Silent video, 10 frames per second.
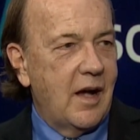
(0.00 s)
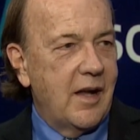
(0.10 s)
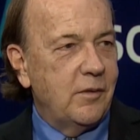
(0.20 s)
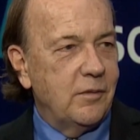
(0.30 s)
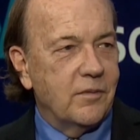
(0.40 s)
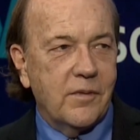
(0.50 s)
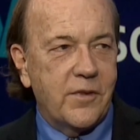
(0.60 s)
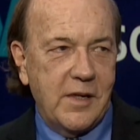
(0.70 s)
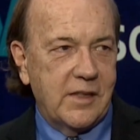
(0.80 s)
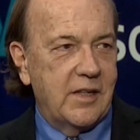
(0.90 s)
I don't
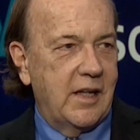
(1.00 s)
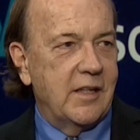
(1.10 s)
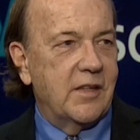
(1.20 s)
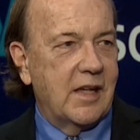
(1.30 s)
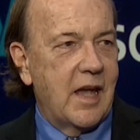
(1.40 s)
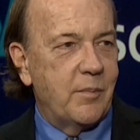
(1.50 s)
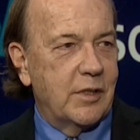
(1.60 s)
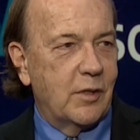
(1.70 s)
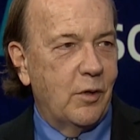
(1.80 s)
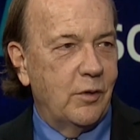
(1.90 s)
think that anything
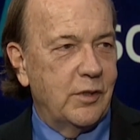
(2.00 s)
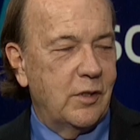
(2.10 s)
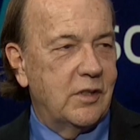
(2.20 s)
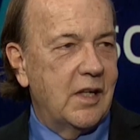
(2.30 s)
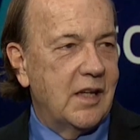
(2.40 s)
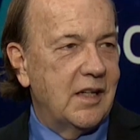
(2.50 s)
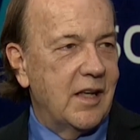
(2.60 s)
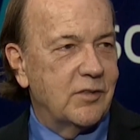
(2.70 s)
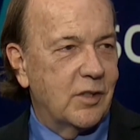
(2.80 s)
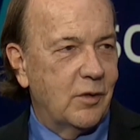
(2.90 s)
happened to gold. You know, you take an
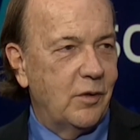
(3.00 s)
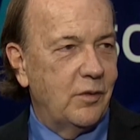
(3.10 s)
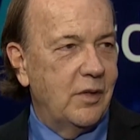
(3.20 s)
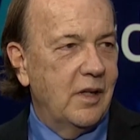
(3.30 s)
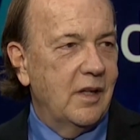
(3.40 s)
ounce of gold,